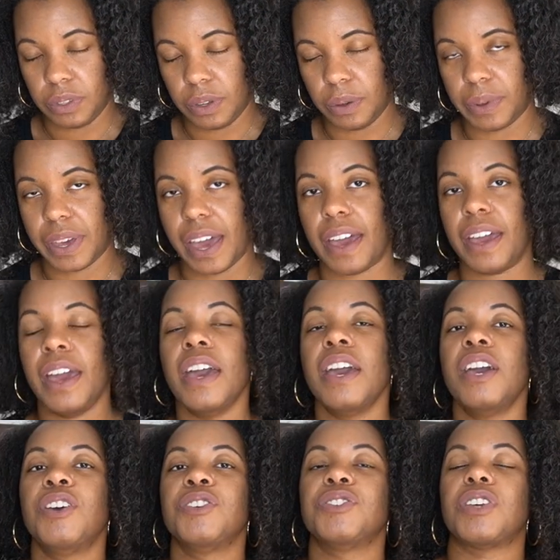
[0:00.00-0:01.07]
Okay.
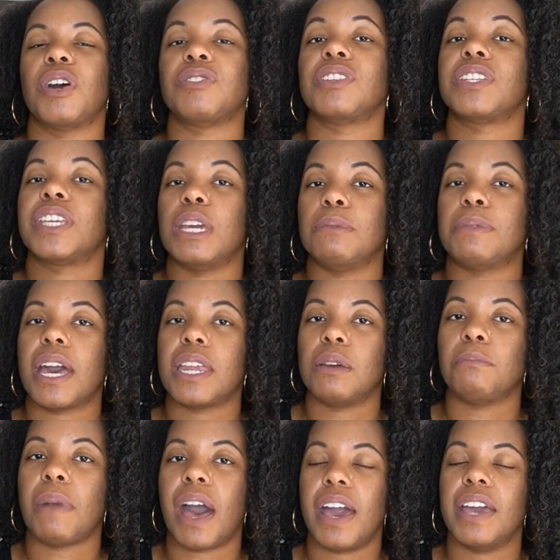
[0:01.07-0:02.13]
So just keep that
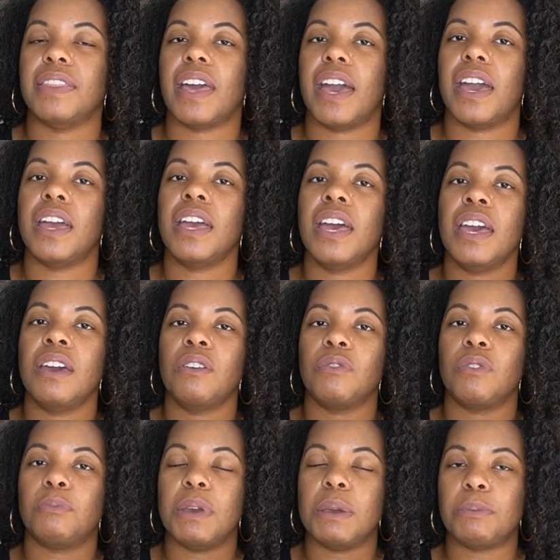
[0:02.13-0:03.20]
in mind that
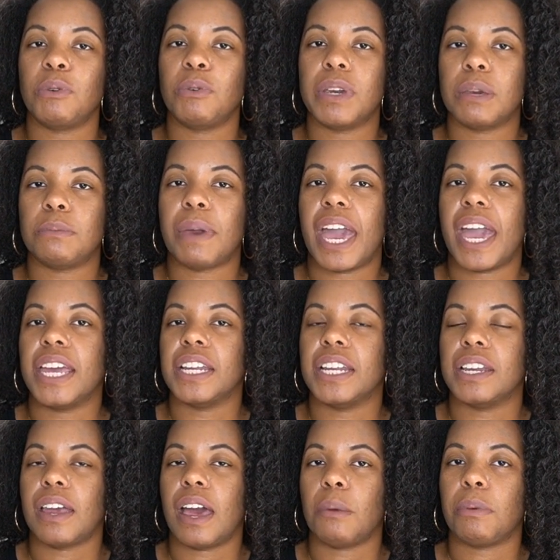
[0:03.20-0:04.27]
for people who get paid in a
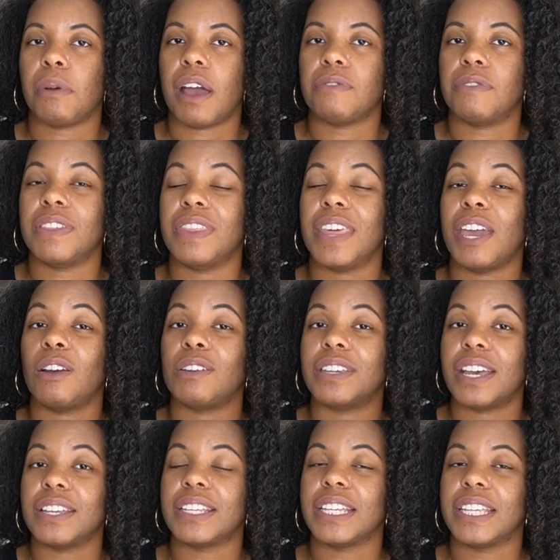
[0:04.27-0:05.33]
nonprofit, they are
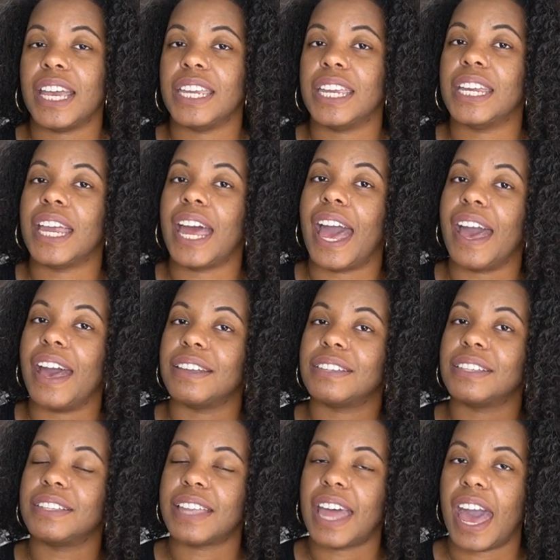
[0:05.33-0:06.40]
designated as
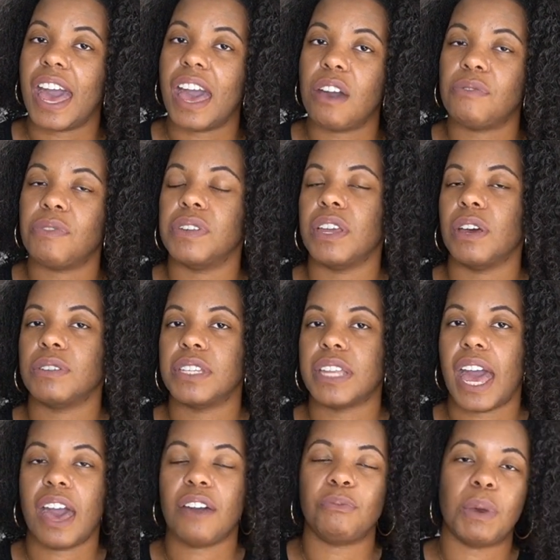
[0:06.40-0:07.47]
staff. Now,
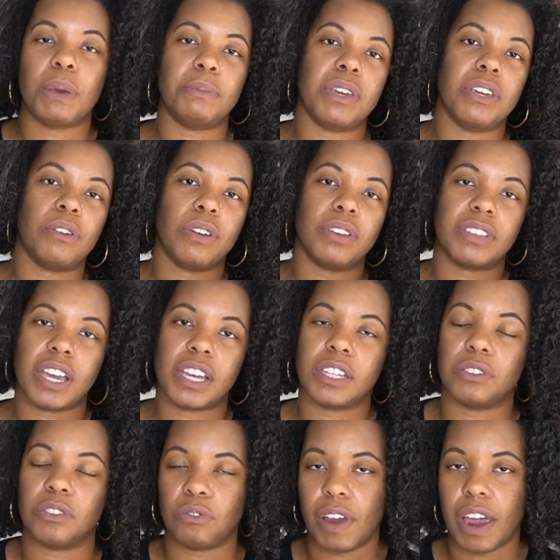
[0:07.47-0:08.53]
staff may be your
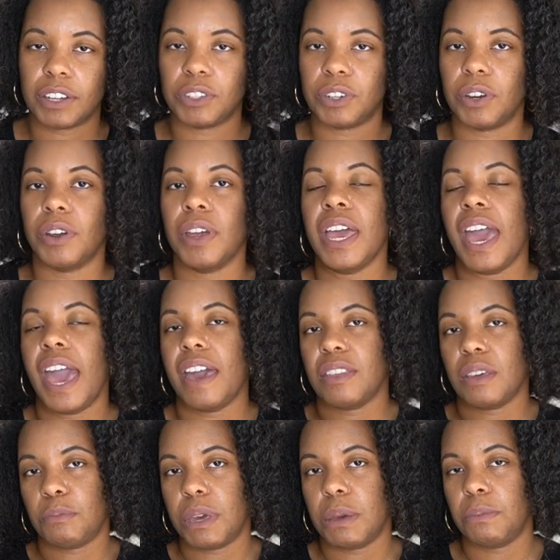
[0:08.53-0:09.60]
executive director and
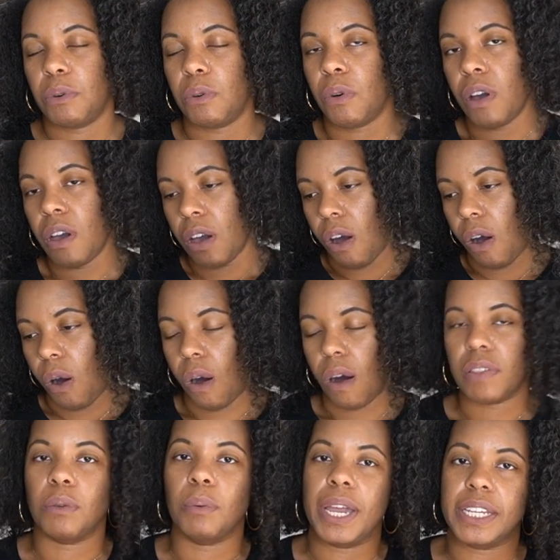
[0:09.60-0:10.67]
then people
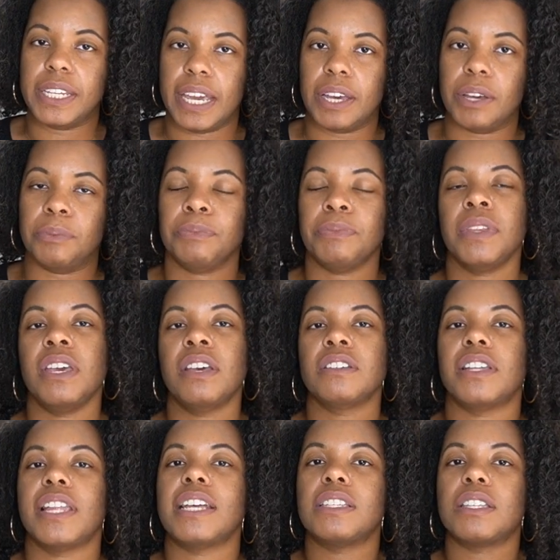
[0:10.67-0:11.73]
all the way down.
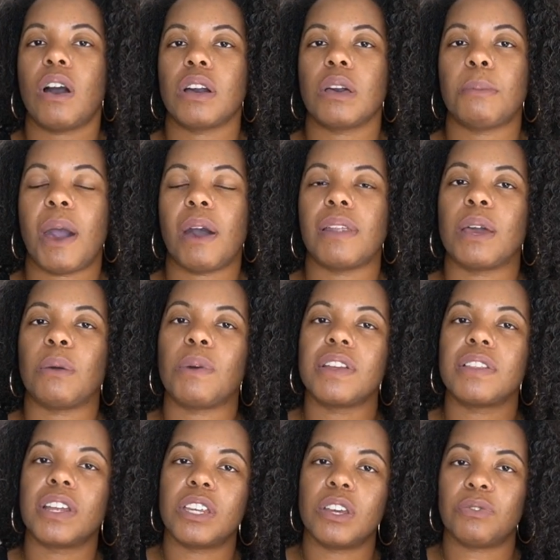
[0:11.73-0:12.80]
So let's talk about like what are
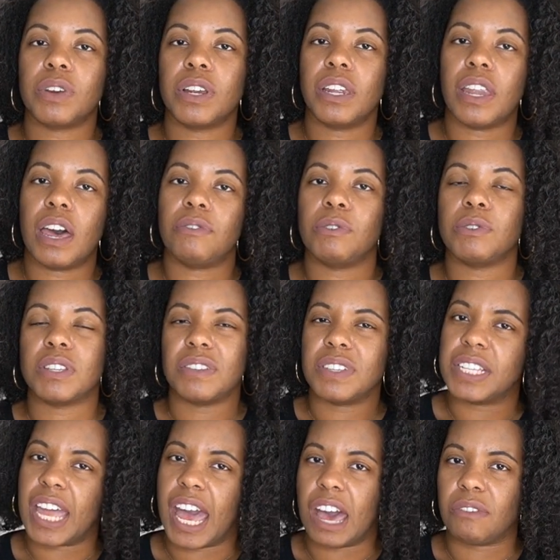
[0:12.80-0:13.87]
the different levels of
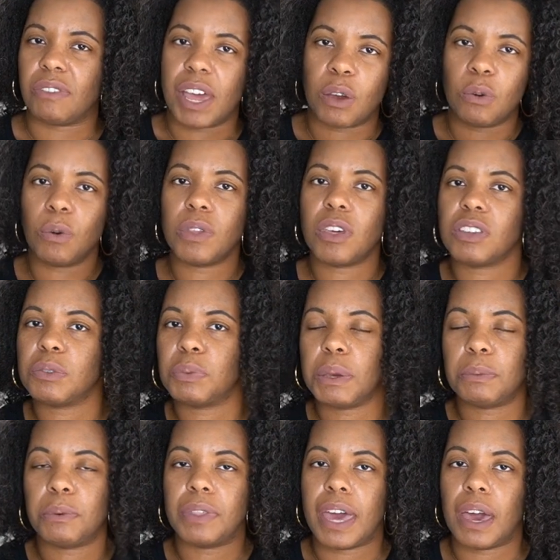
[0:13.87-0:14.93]
staff? Like who are those
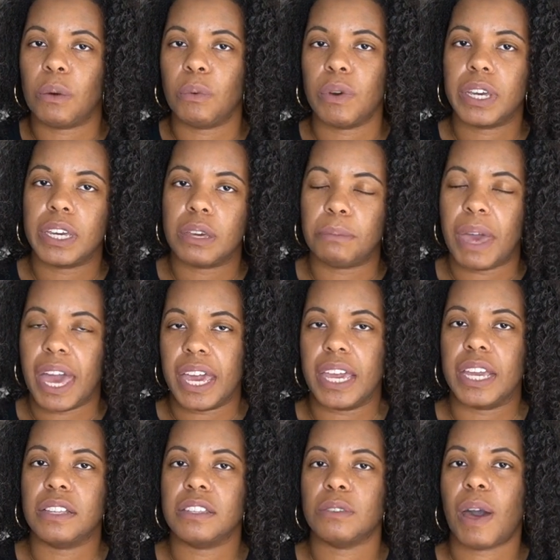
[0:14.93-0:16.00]
people that would get
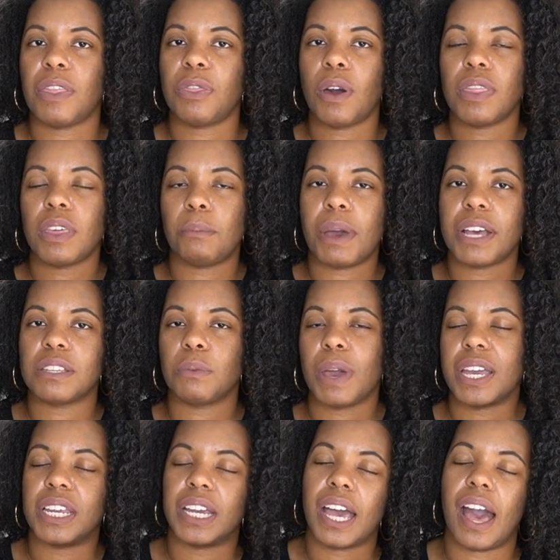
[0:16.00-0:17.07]
paid? So I thought the best
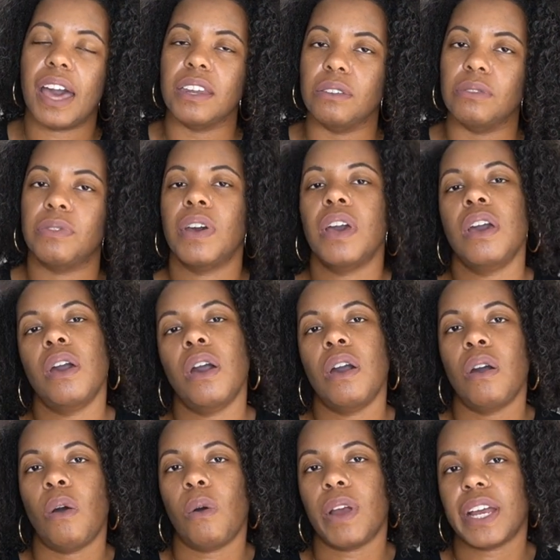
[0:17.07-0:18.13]
way to kind of
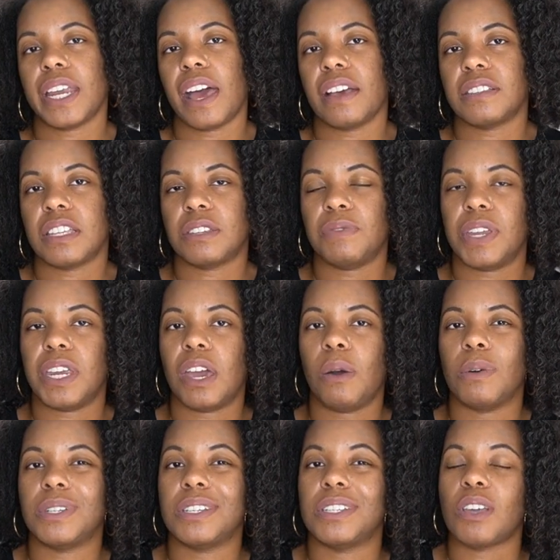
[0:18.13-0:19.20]
organize this video
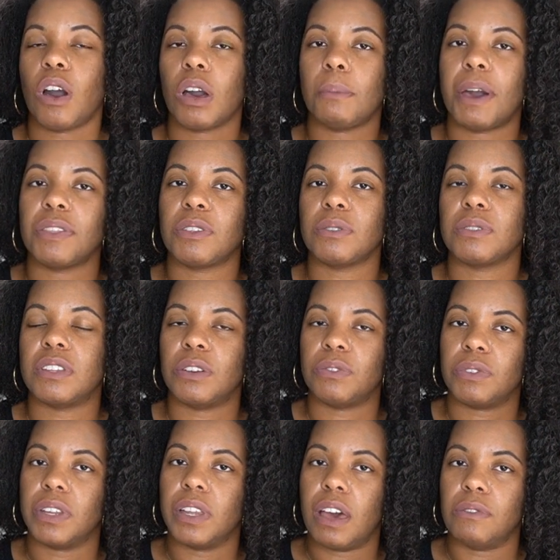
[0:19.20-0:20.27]
is just talk about those
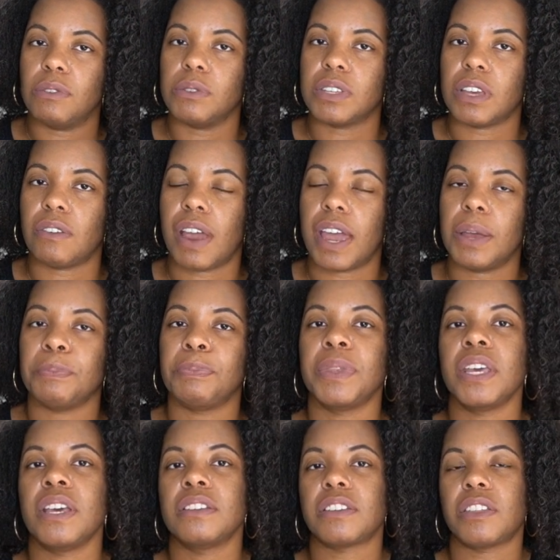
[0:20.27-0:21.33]
different levels, all right?
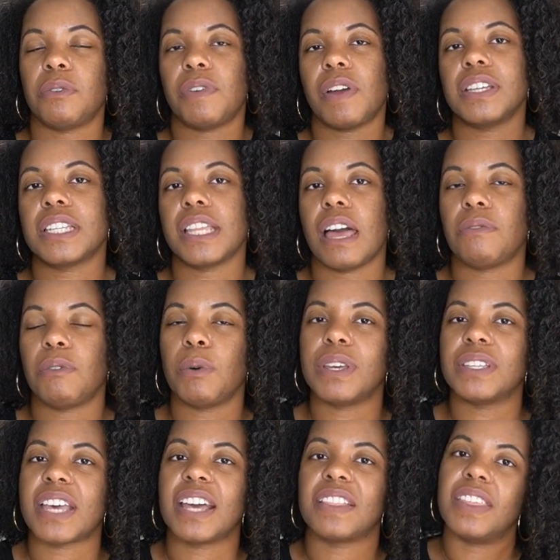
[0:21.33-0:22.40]
So the first level
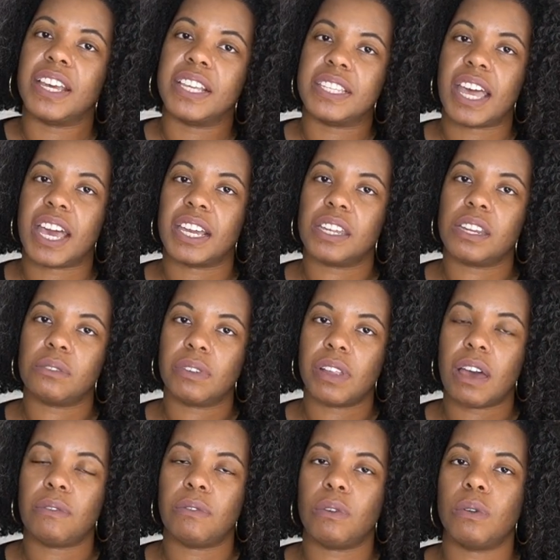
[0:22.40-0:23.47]
is like the executive
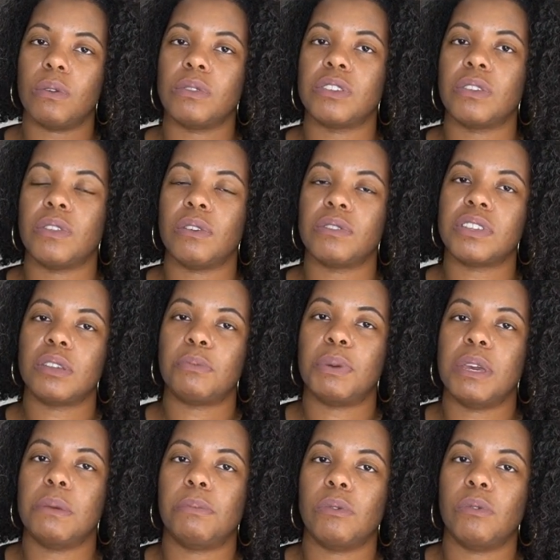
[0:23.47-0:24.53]
level. So those are the
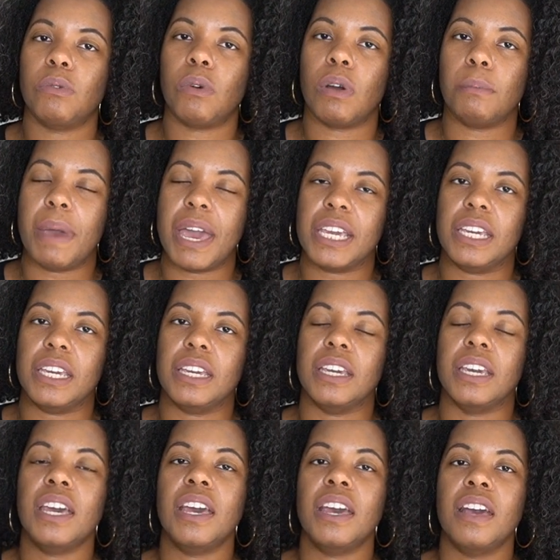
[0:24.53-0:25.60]
people who are
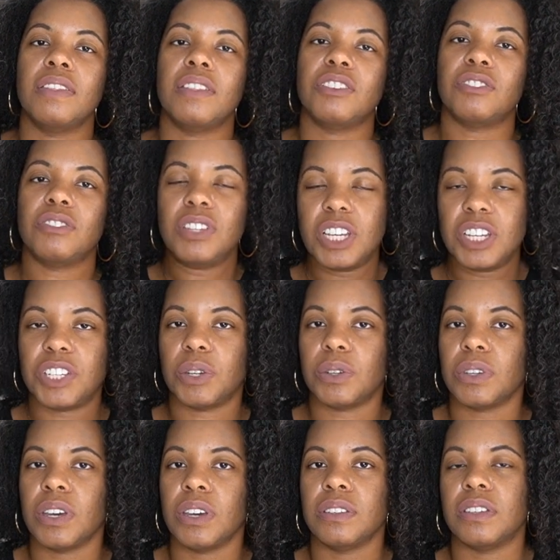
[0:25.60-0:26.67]
making the
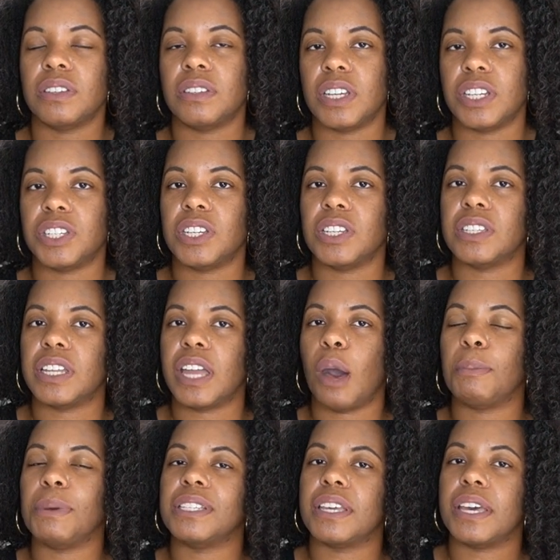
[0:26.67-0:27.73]
strategic decisions and
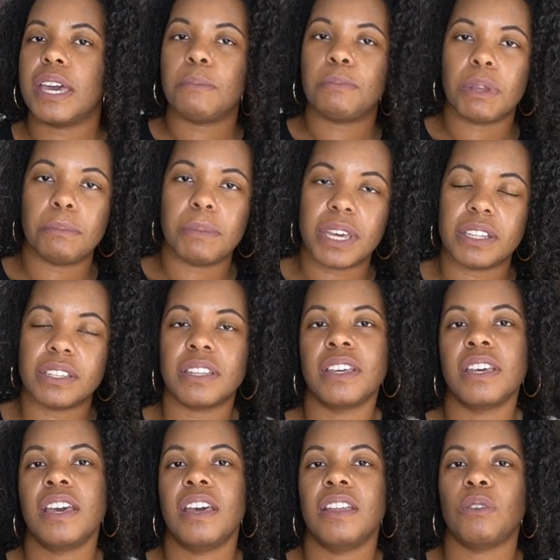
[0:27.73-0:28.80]
helping to implement
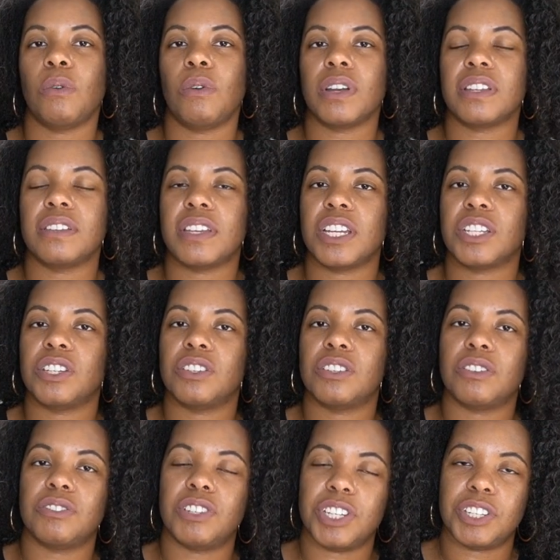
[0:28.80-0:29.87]
the organization's
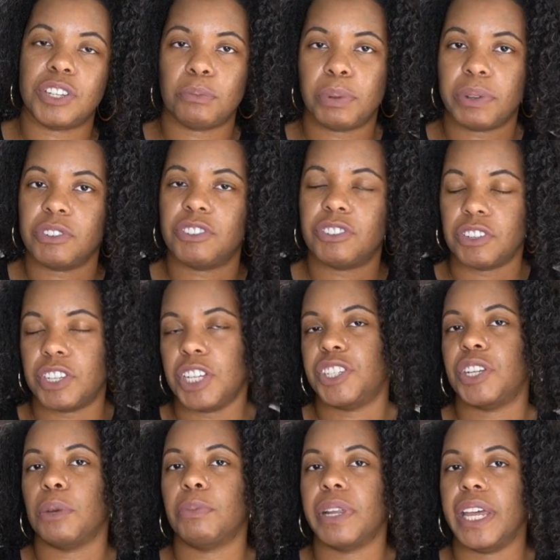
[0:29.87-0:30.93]
strategic
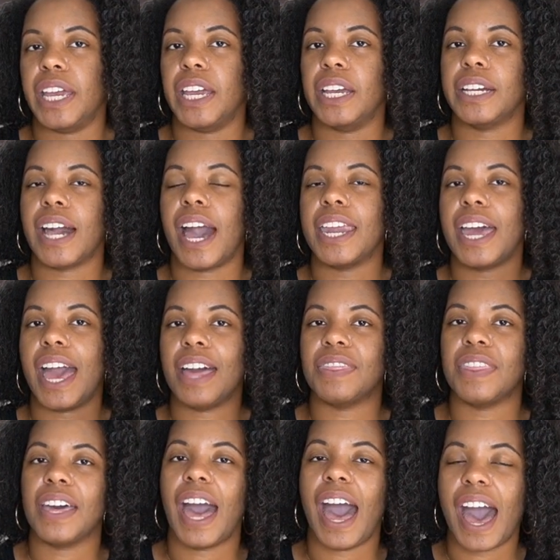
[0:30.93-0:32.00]
strategic plan kind of at
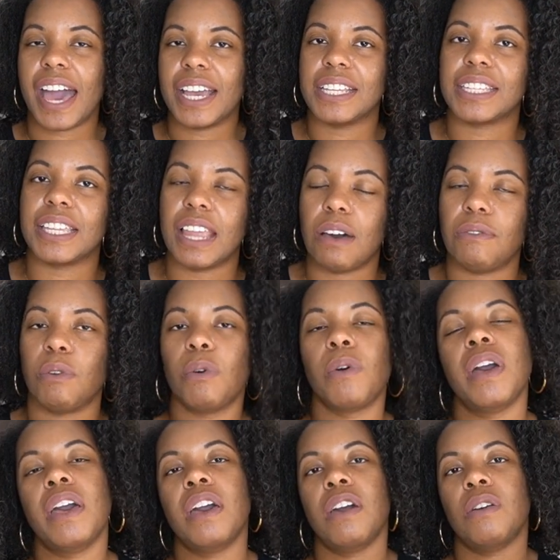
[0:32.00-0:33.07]
the highest level
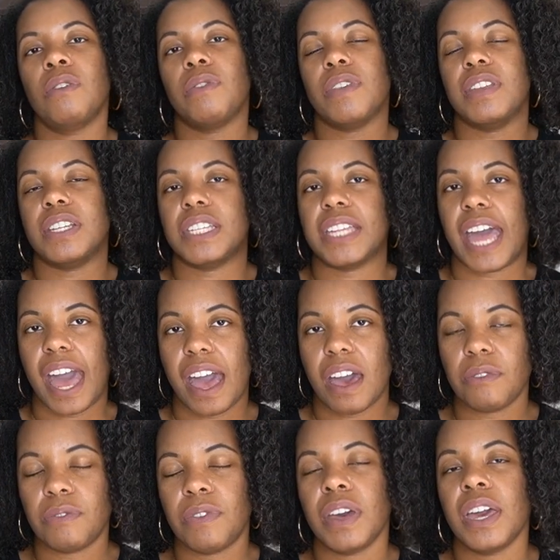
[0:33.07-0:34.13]
for the
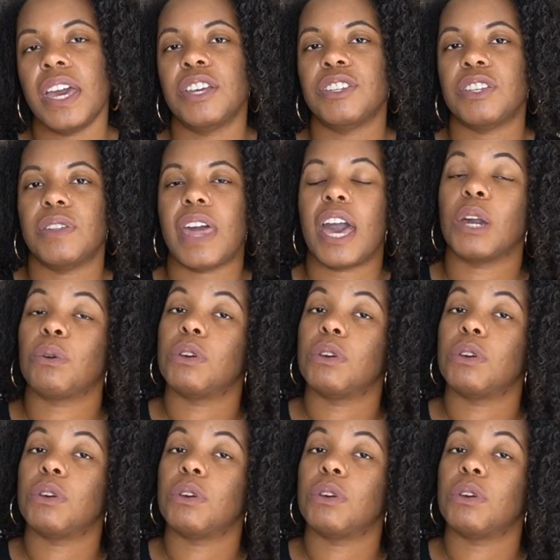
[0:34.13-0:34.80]
staff. So that